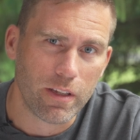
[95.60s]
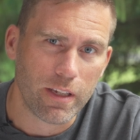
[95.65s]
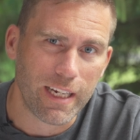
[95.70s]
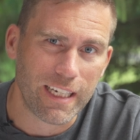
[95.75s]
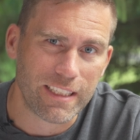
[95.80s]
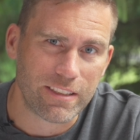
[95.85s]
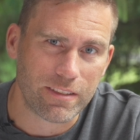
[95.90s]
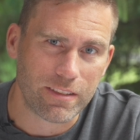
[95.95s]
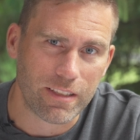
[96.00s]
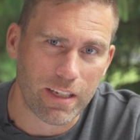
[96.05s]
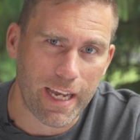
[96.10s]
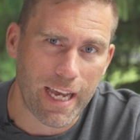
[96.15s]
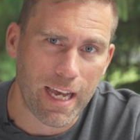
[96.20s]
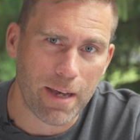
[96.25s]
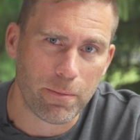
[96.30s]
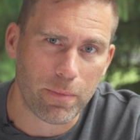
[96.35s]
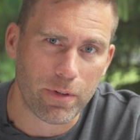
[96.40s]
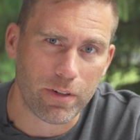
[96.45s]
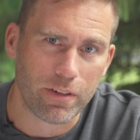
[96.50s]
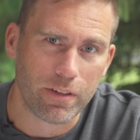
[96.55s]
it's
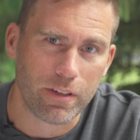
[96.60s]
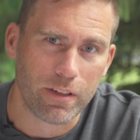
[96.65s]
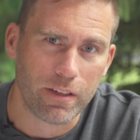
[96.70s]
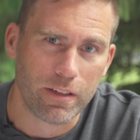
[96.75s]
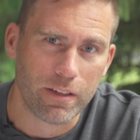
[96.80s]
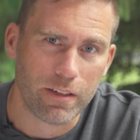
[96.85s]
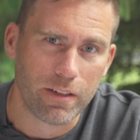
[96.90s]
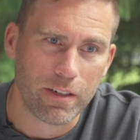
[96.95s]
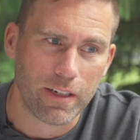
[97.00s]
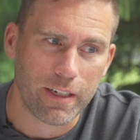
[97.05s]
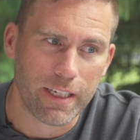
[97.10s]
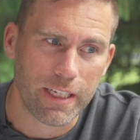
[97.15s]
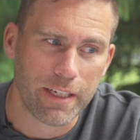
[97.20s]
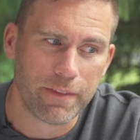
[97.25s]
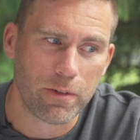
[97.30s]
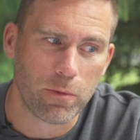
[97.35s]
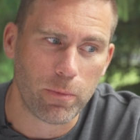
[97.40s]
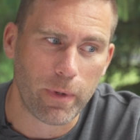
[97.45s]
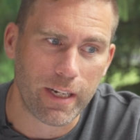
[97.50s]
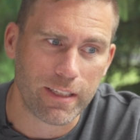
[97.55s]
amber
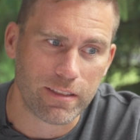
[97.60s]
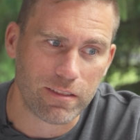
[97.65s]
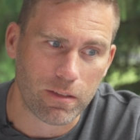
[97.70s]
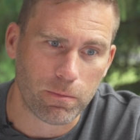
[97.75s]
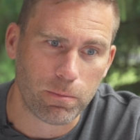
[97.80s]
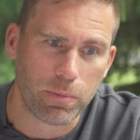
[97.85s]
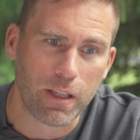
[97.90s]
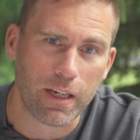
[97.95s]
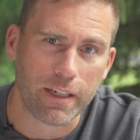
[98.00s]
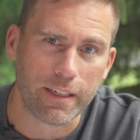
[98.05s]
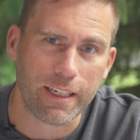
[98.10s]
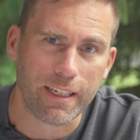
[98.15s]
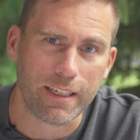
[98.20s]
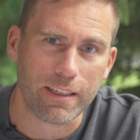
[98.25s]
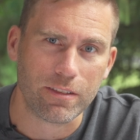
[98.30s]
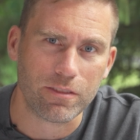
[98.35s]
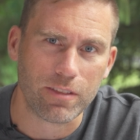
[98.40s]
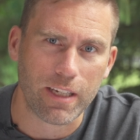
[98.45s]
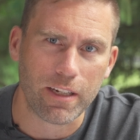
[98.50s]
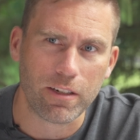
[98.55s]
even when it's not plugged
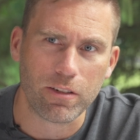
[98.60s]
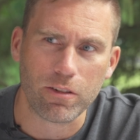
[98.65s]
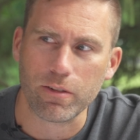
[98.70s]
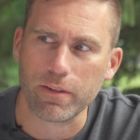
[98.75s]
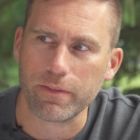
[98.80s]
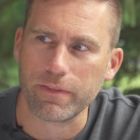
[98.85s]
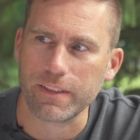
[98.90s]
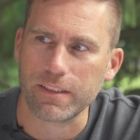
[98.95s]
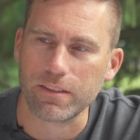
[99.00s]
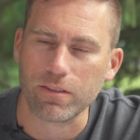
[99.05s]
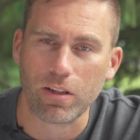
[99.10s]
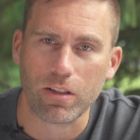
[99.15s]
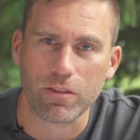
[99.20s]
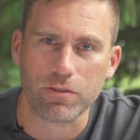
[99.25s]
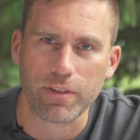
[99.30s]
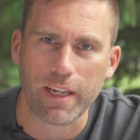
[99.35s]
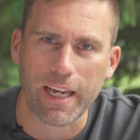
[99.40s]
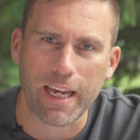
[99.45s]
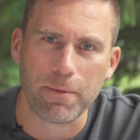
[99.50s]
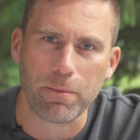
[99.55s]
in. So I don't know if it's
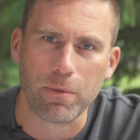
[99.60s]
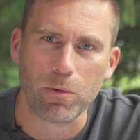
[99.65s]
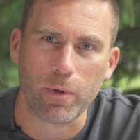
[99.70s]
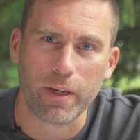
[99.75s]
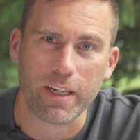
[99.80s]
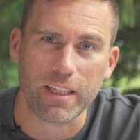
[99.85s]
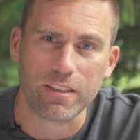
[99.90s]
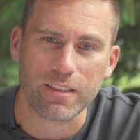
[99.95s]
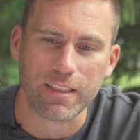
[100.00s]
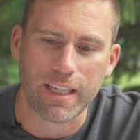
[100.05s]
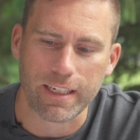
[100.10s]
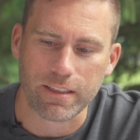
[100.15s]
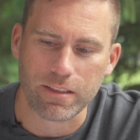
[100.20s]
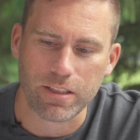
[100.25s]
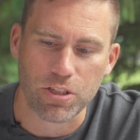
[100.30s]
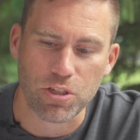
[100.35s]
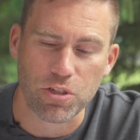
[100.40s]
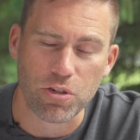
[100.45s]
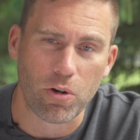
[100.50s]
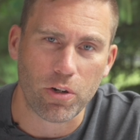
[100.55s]
also amber when it's
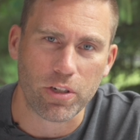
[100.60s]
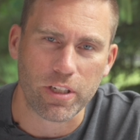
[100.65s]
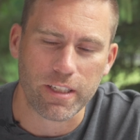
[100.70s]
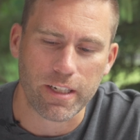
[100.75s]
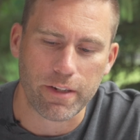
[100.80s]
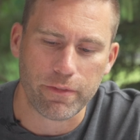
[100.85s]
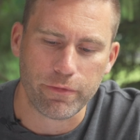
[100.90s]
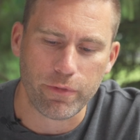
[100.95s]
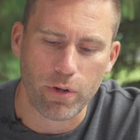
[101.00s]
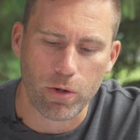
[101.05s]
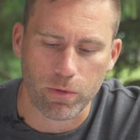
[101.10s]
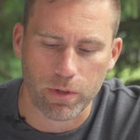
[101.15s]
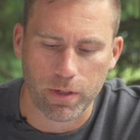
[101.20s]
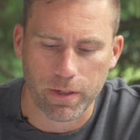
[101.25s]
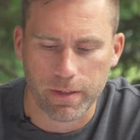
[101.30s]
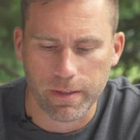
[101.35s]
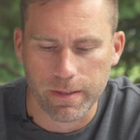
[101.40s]
actually charging the phone.